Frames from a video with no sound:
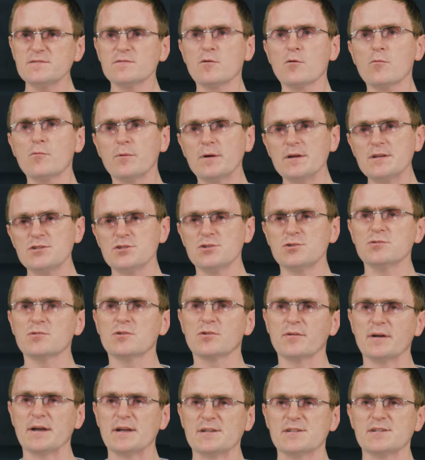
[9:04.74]
for which you
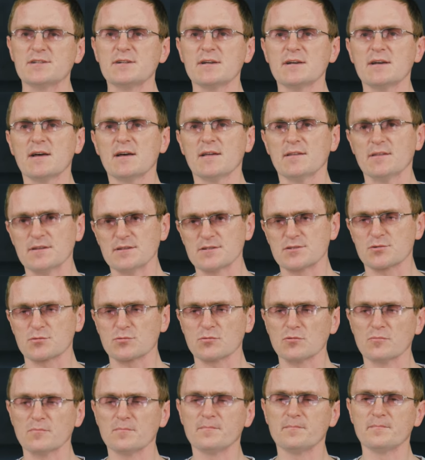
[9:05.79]
created this
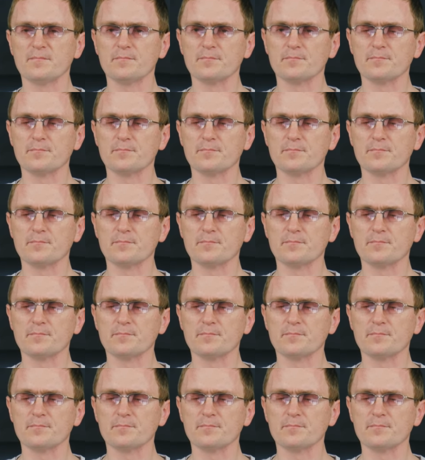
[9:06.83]
rule.